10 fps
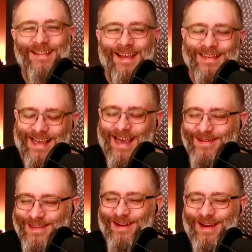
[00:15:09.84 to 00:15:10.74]
That
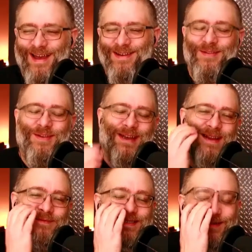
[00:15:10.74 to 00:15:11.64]
sounds like another
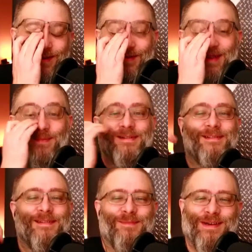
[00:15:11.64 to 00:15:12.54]
need for some cream,
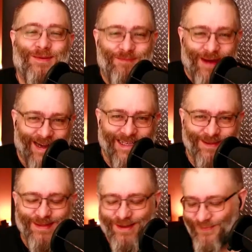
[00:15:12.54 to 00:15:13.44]
but not magnesium
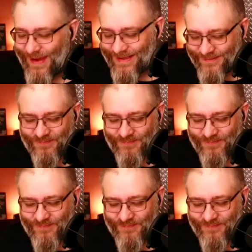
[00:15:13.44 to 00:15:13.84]
sulfate.